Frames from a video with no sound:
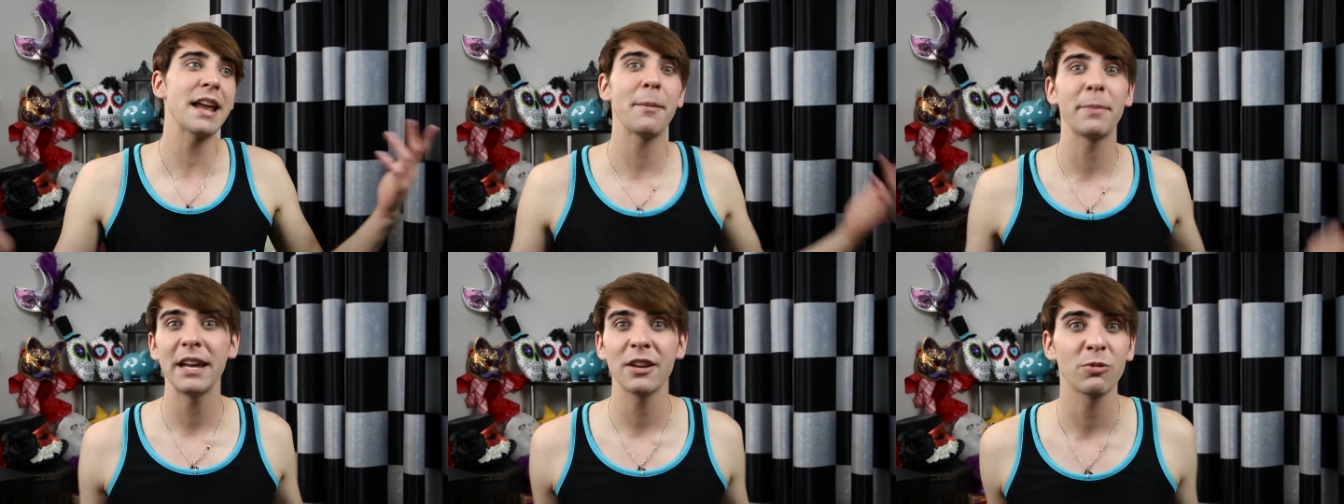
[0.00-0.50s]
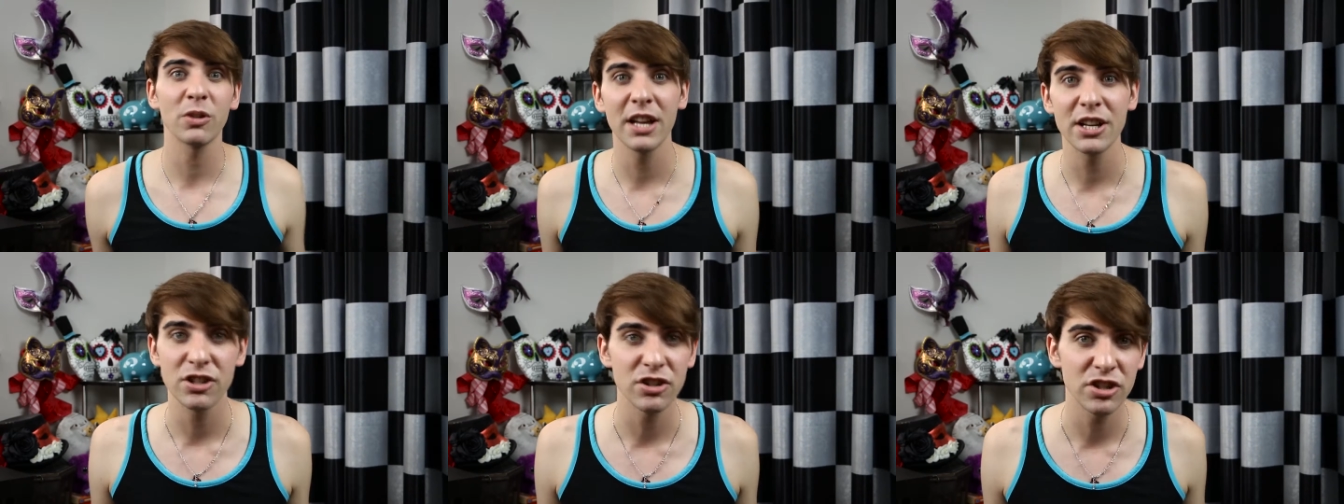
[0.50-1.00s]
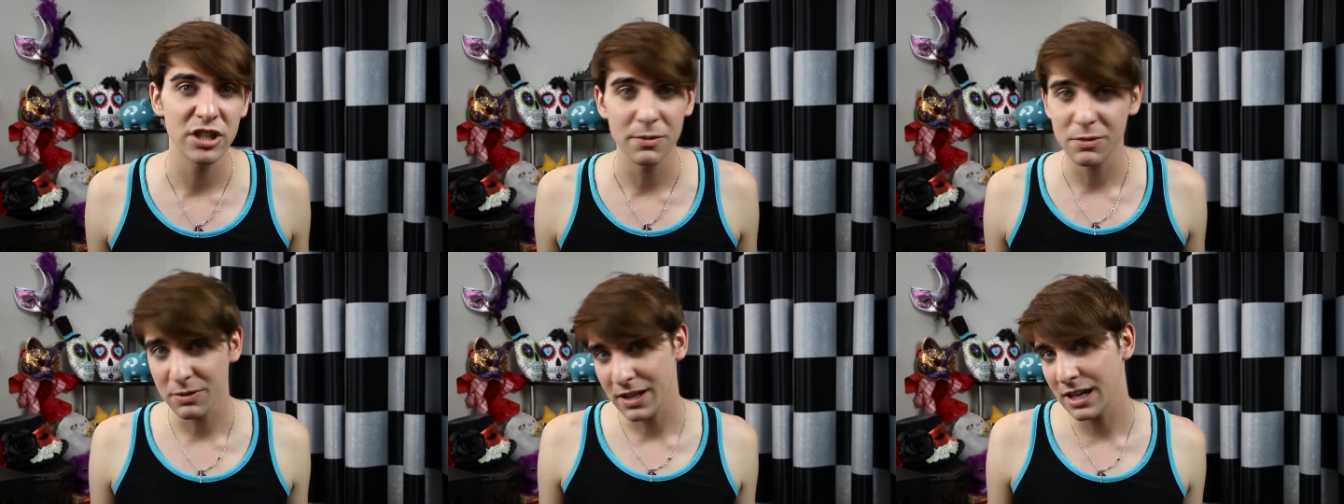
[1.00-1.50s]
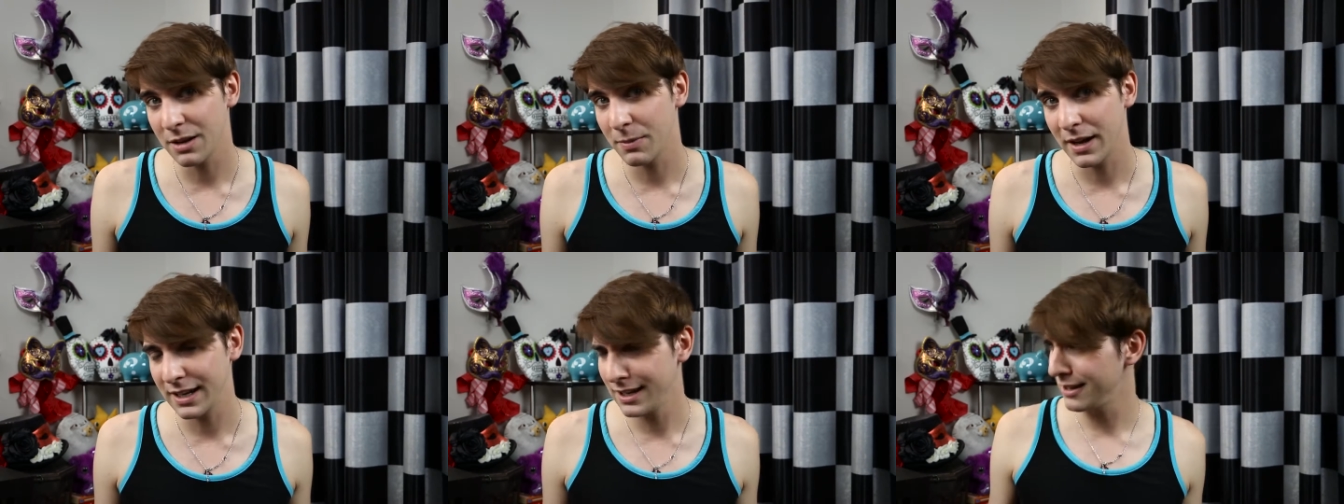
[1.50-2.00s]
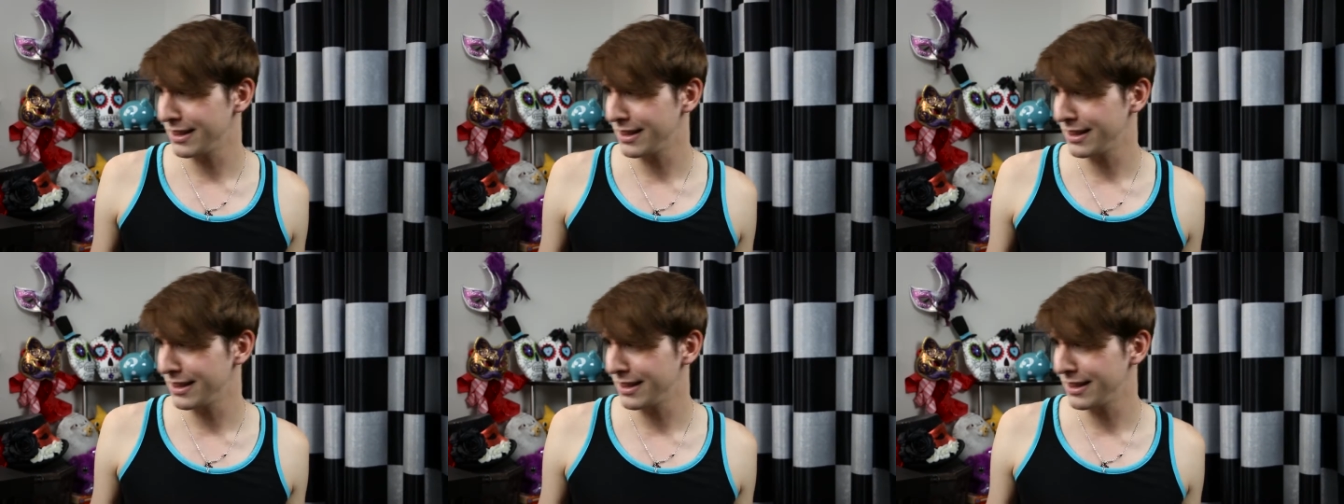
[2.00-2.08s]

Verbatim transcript: not be in relationships with anybody